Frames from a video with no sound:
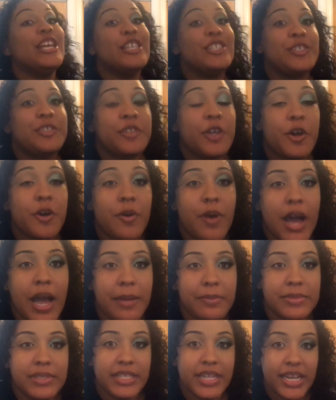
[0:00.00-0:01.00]
So
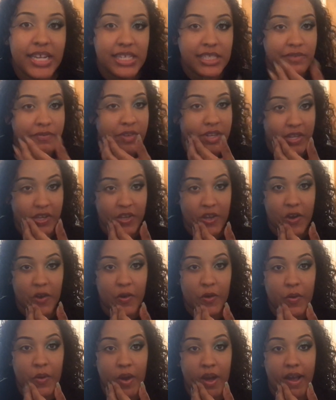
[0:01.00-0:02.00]
today's
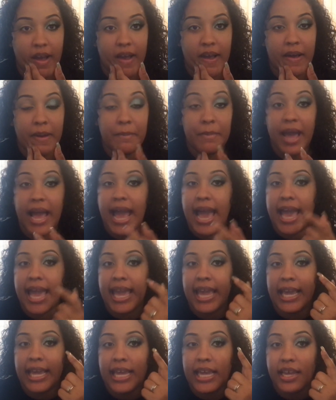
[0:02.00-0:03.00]
video,
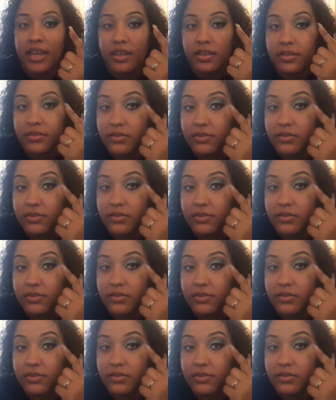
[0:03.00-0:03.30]
I